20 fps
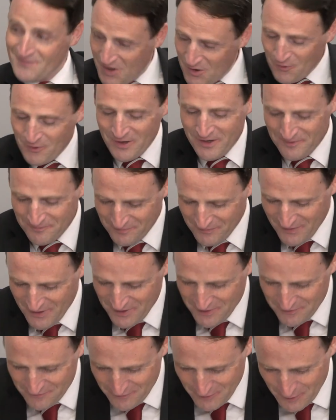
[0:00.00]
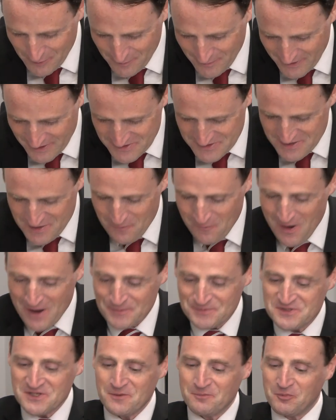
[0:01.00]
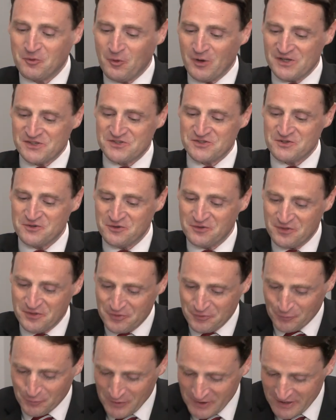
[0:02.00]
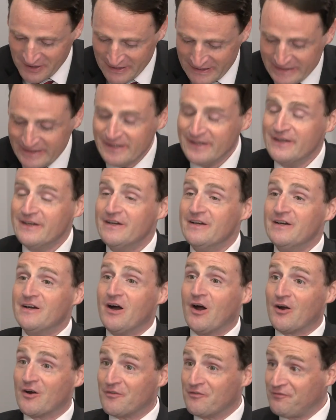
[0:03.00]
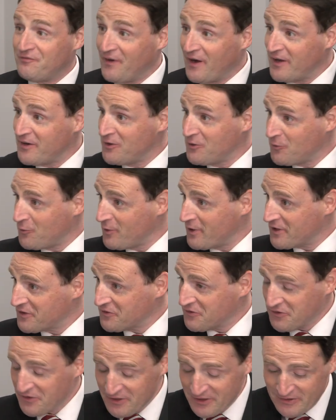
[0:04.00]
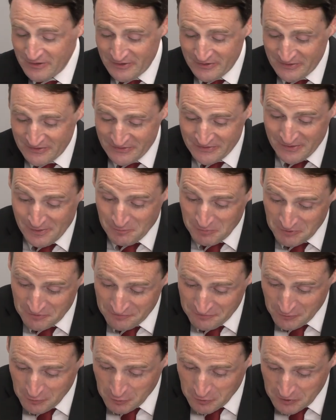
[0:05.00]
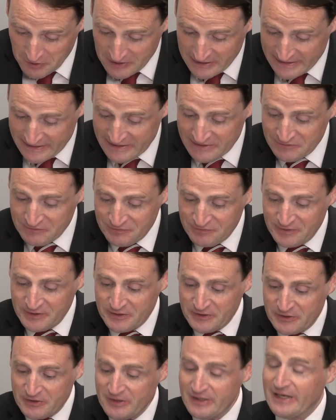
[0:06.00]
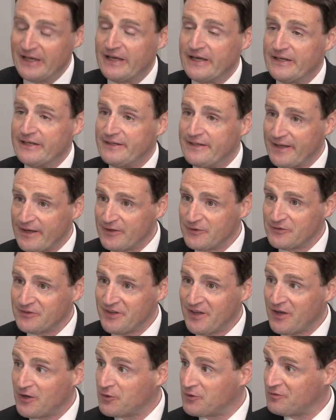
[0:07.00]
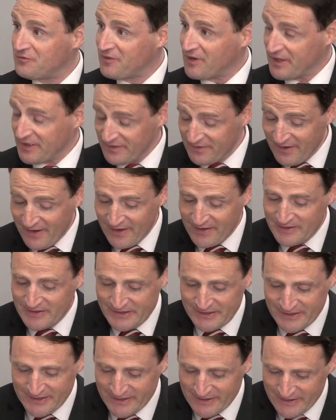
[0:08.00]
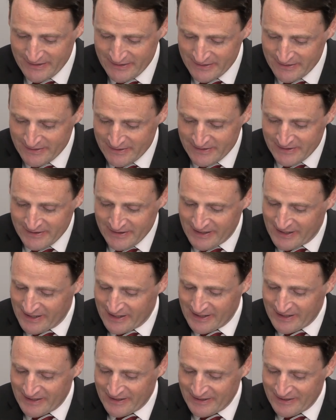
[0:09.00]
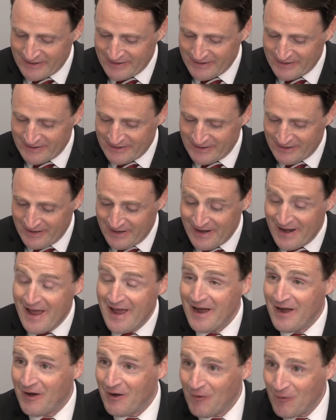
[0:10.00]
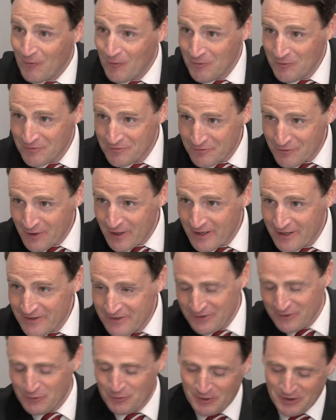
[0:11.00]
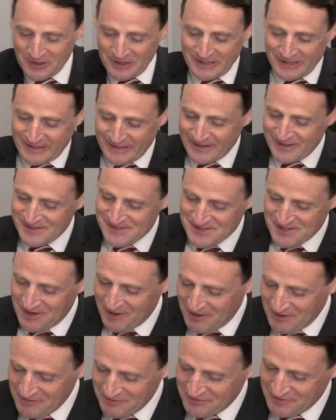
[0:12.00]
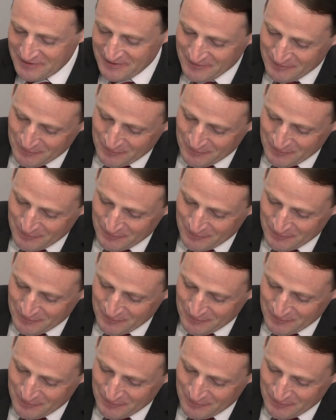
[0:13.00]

Okay, thank you very much. That wraps up question 3. Our final question, this is number 4, infill and downtown vitality. And now, Fred, you are going to kick us off